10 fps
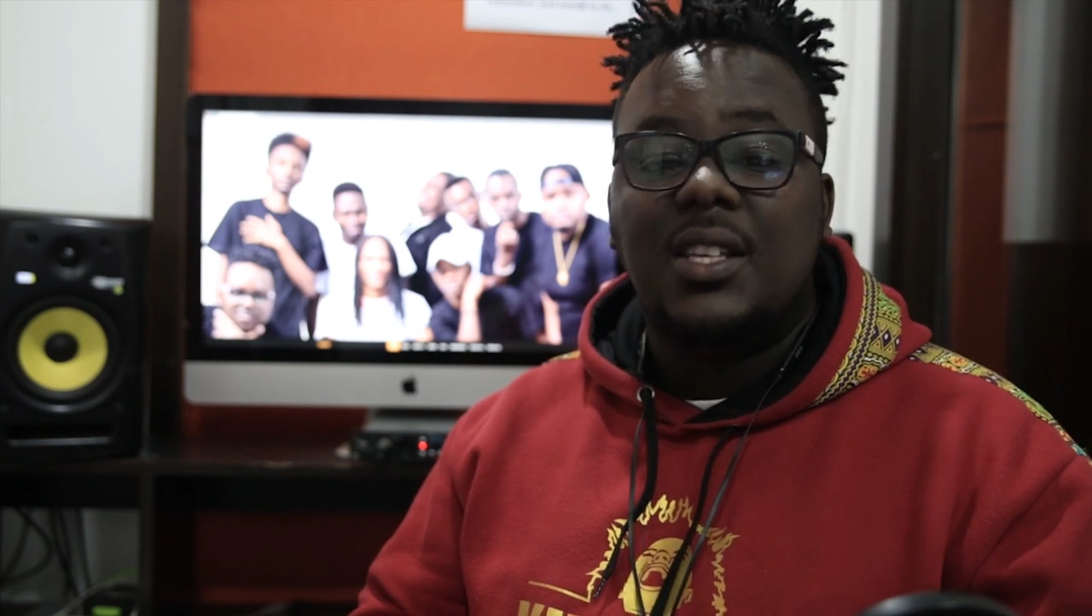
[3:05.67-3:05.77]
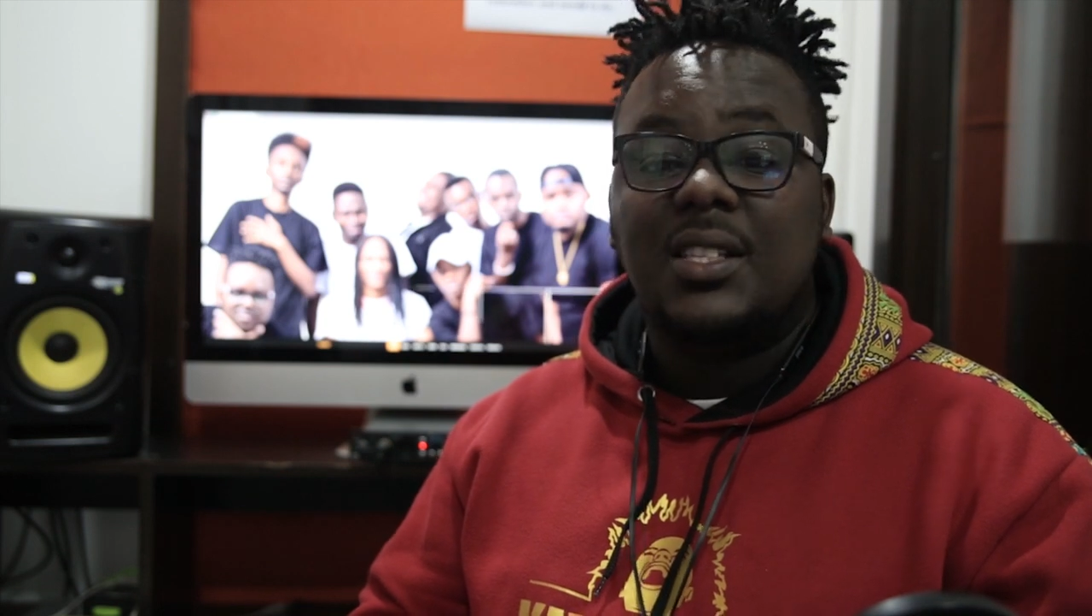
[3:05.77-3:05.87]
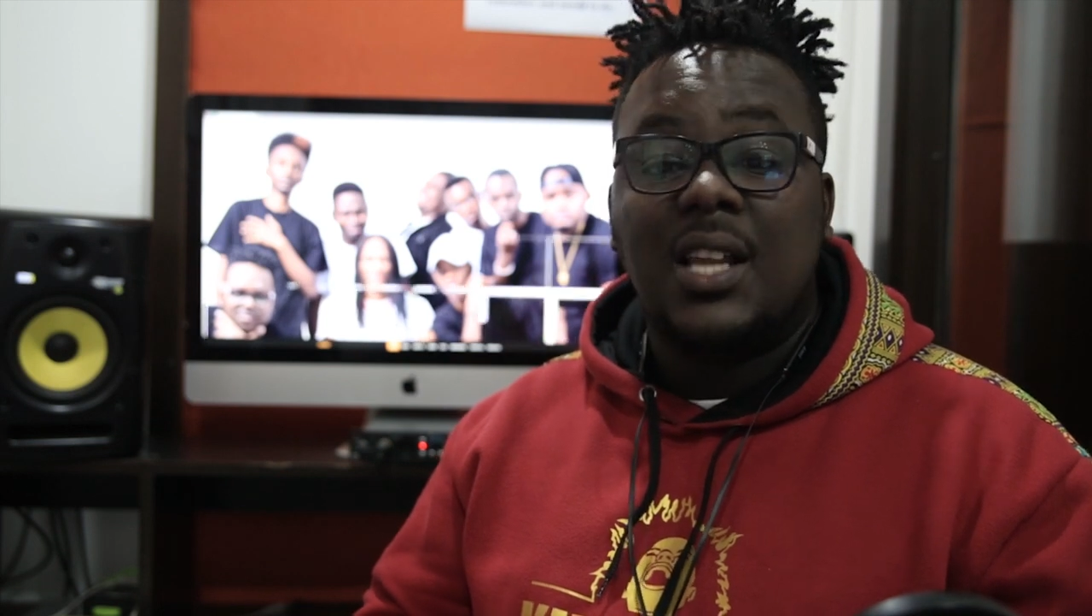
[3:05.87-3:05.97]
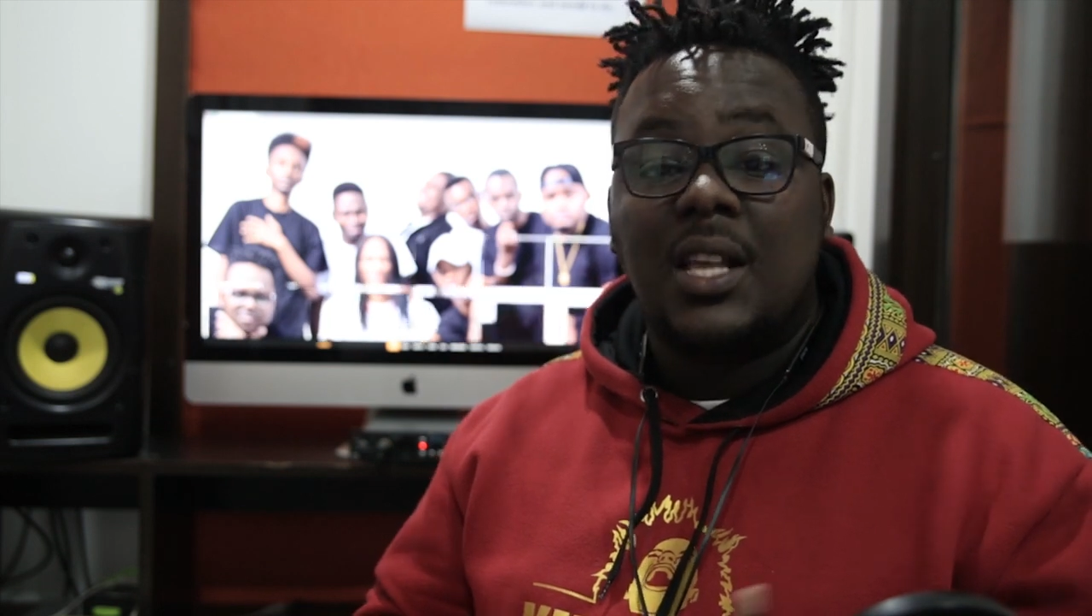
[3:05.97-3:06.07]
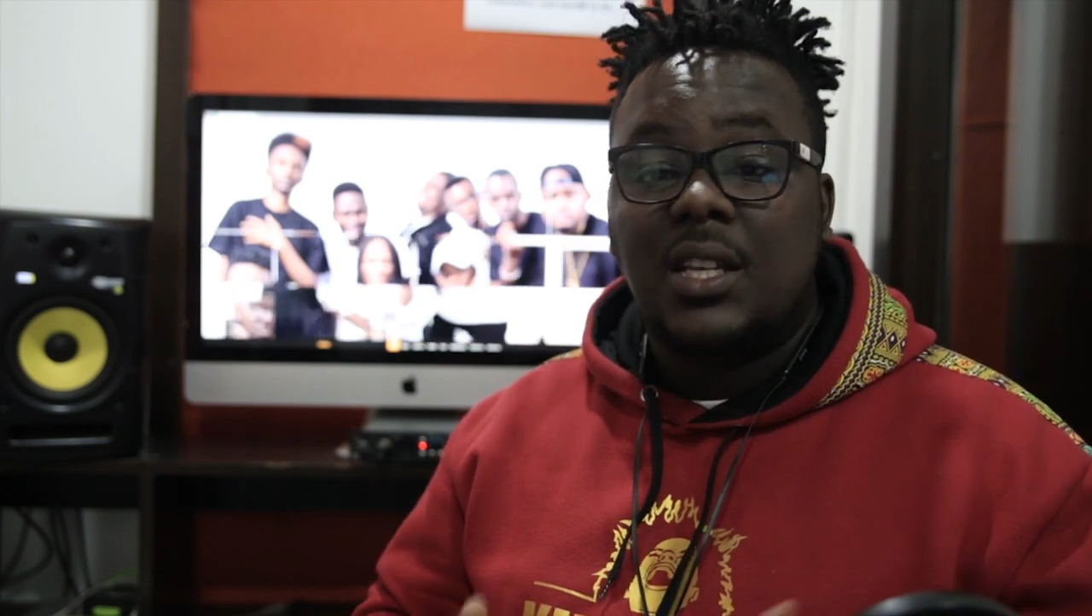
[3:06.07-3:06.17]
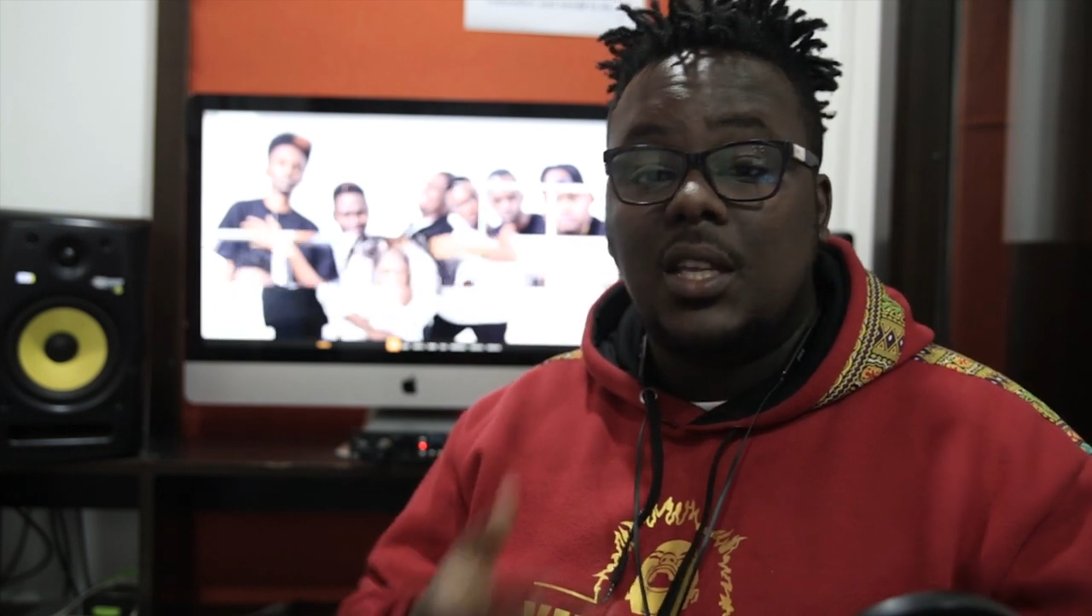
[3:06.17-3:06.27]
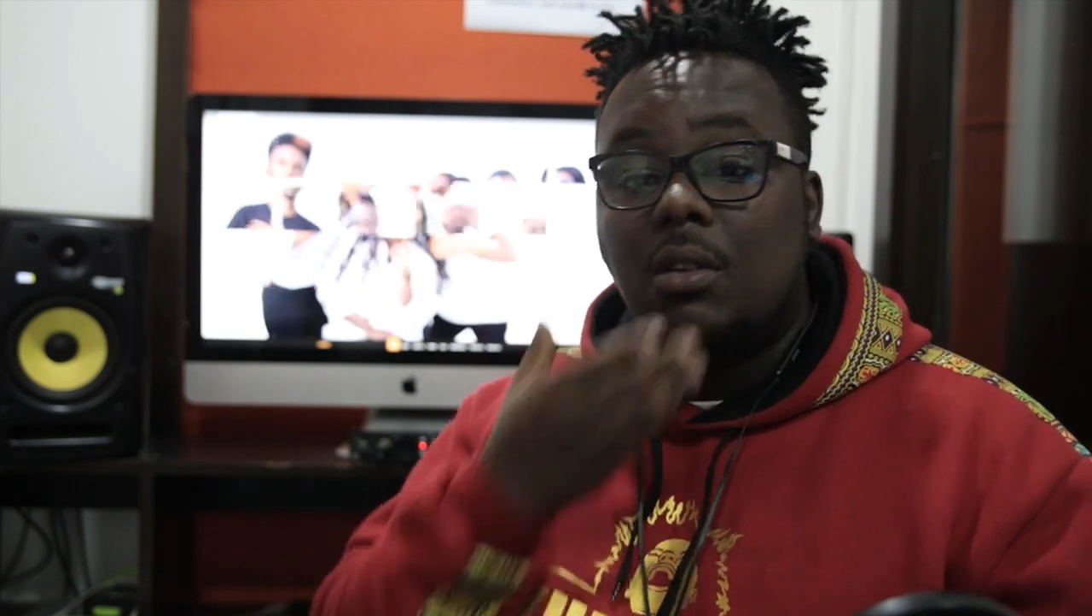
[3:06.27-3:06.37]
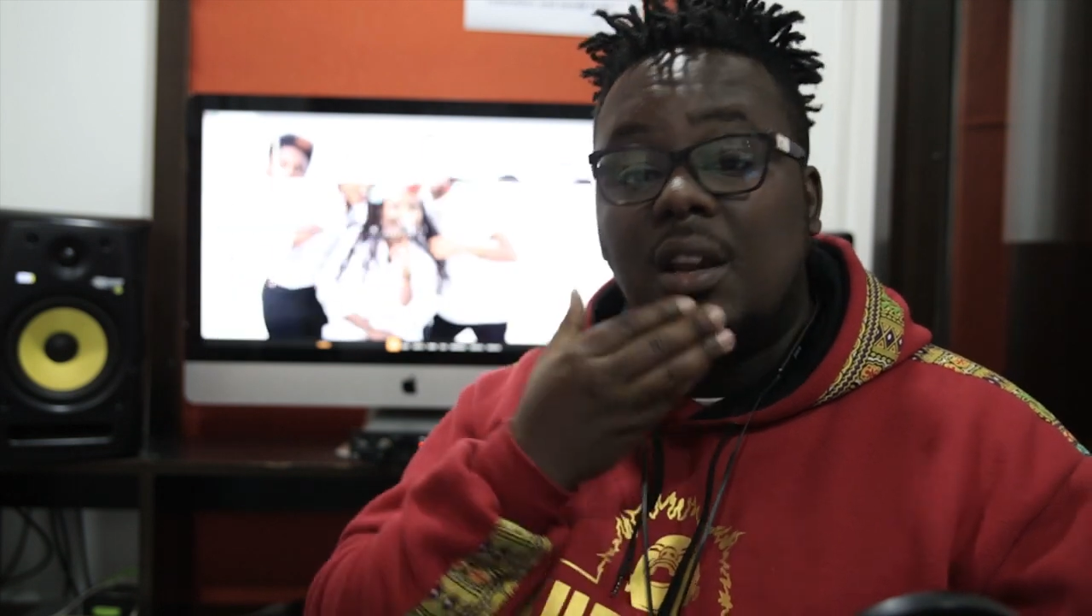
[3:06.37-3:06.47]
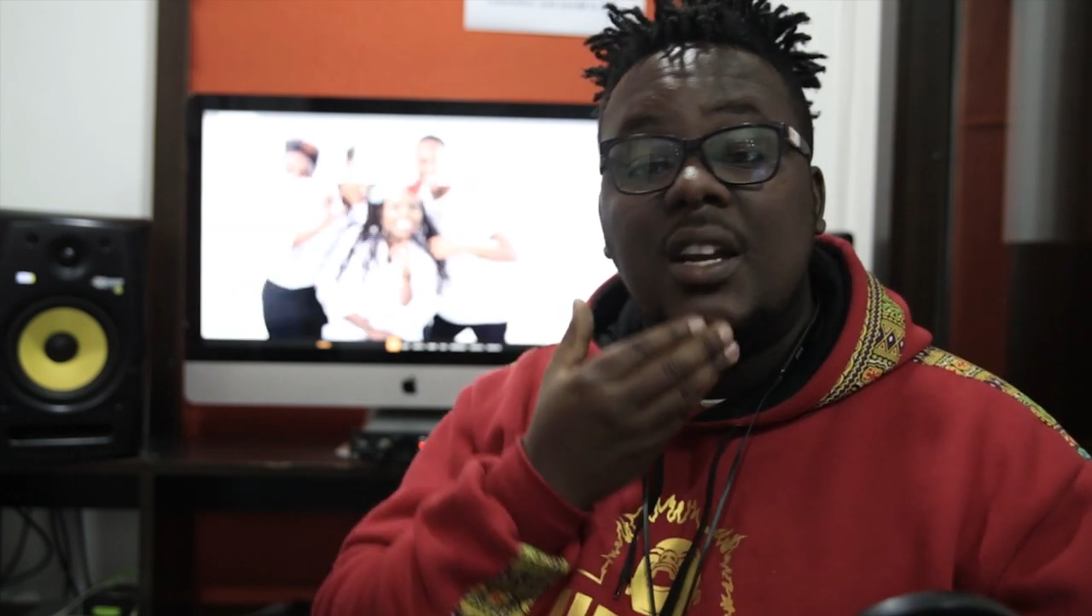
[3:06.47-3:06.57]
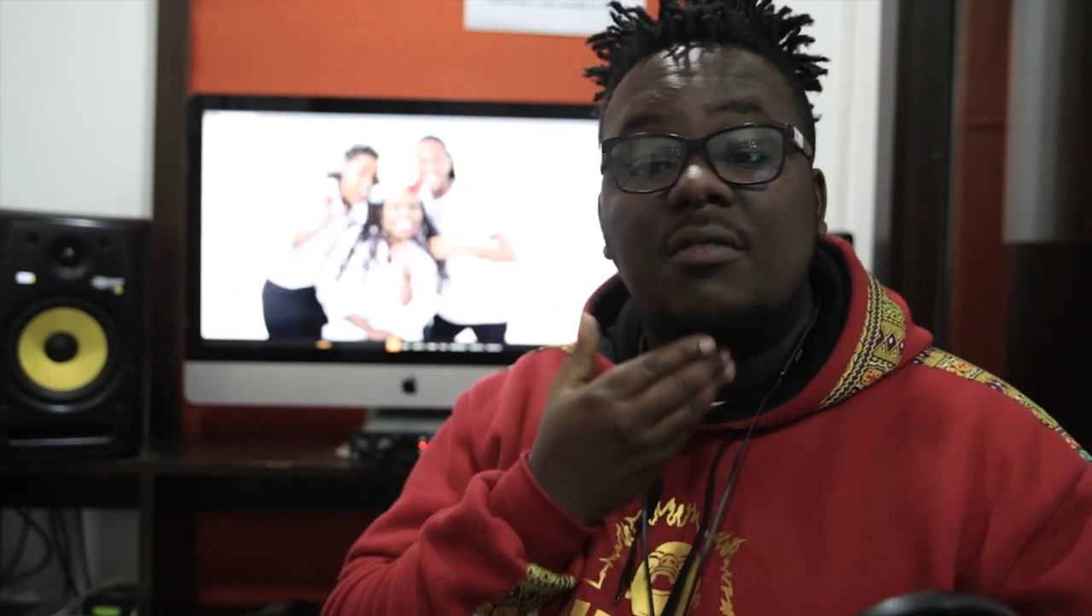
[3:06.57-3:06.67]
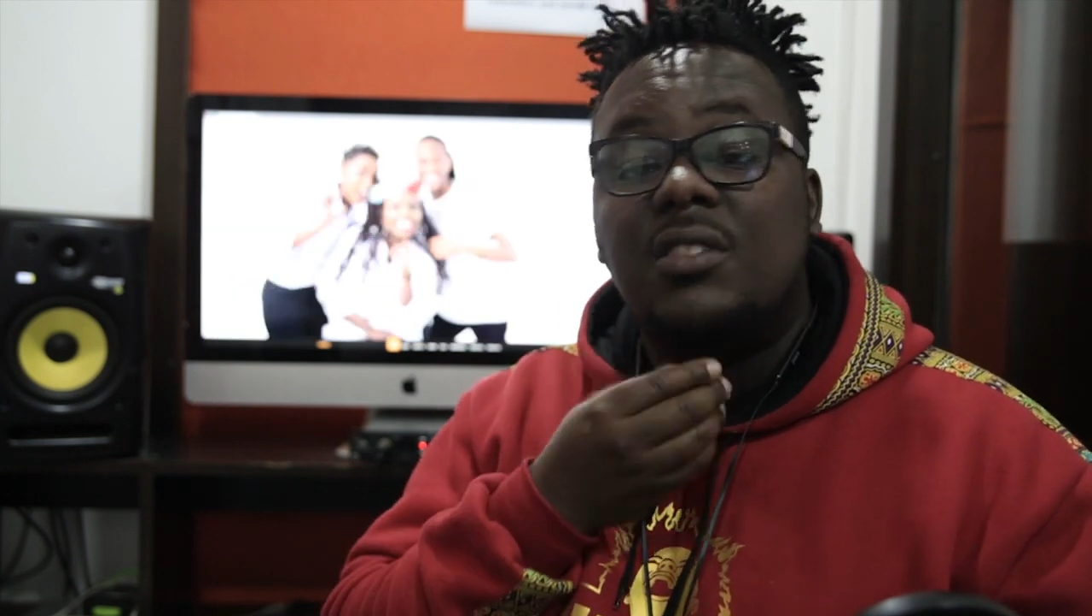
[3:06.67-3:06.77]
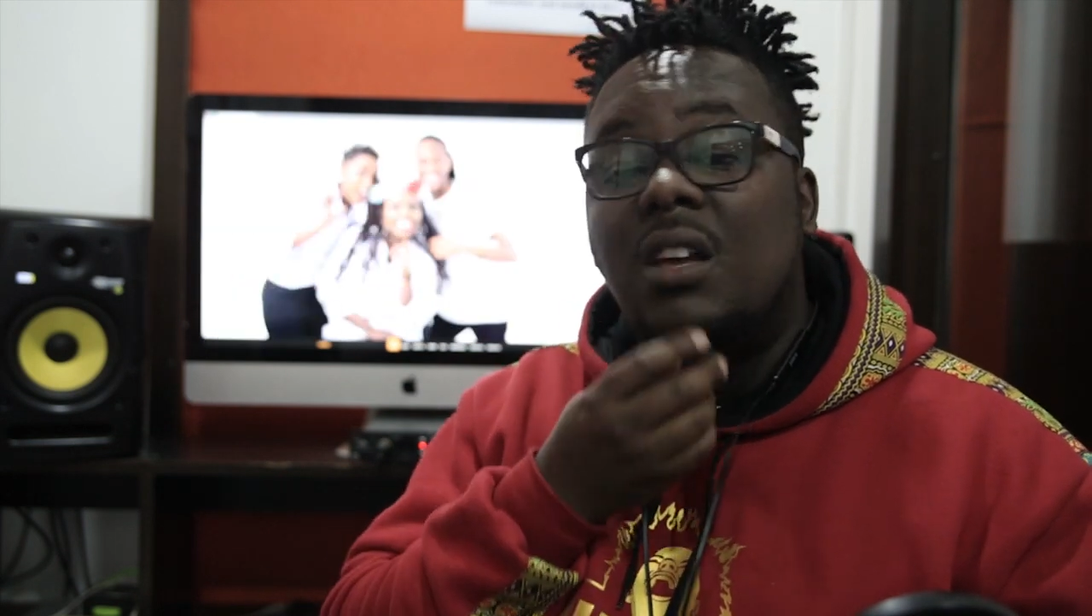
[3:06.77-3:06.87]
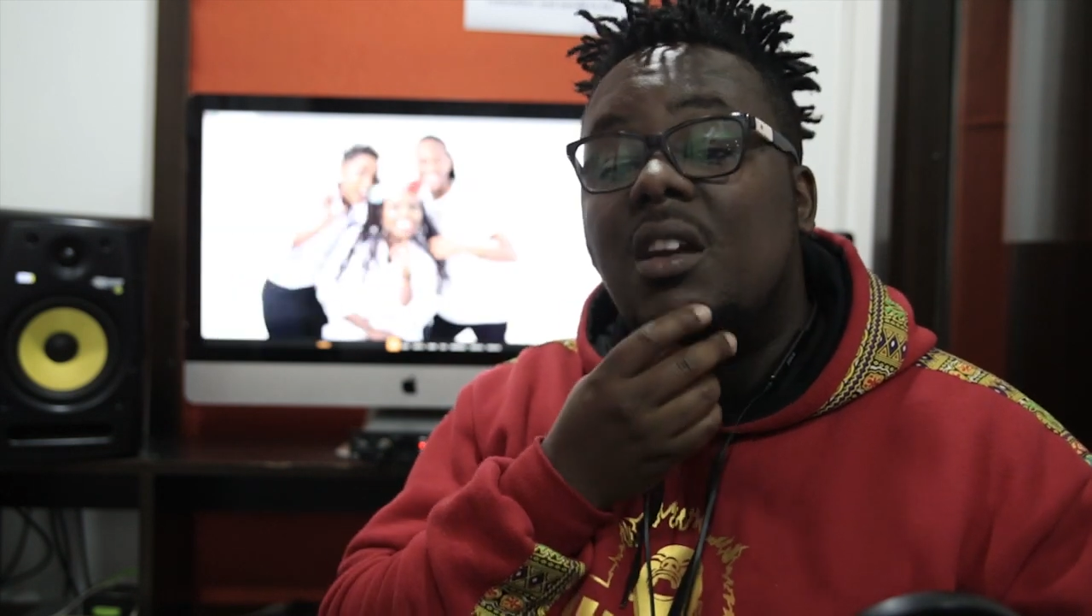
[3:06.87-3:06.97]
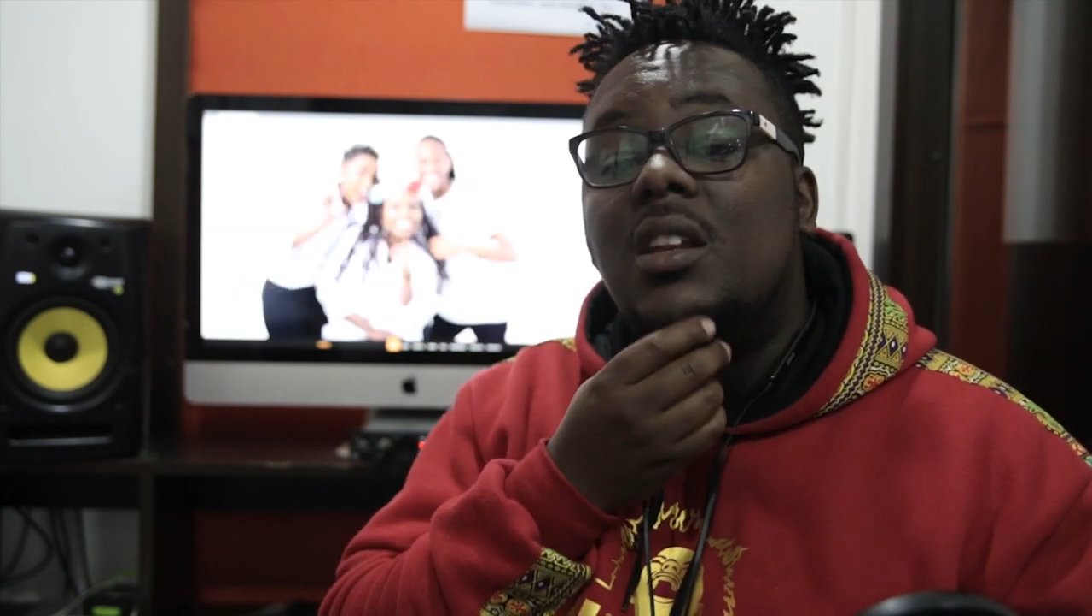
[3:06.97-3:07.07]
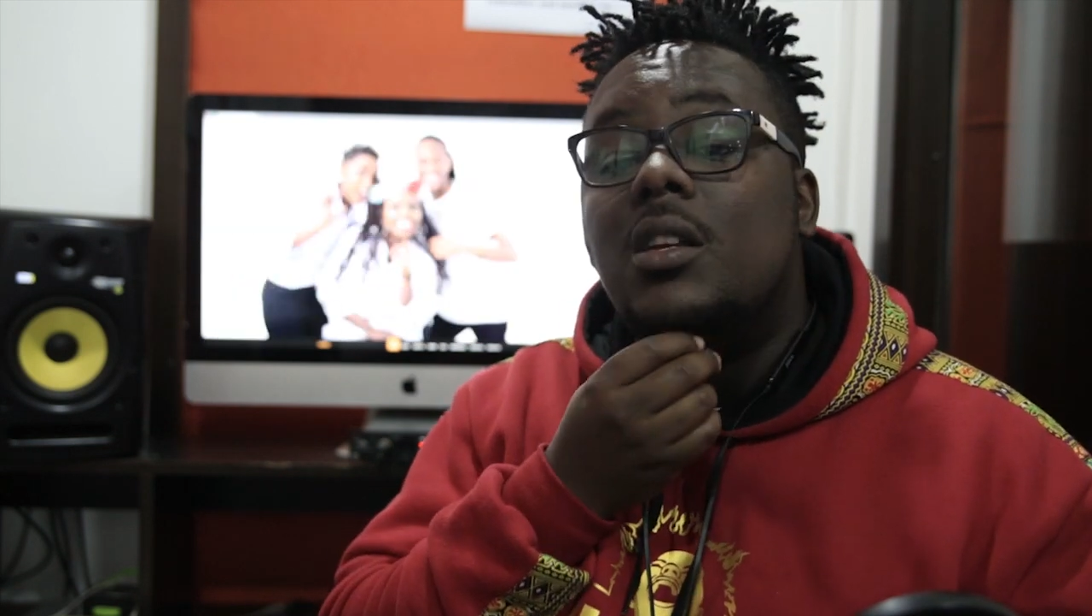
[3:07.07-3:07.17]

things in hands and if you're on ndevu za white,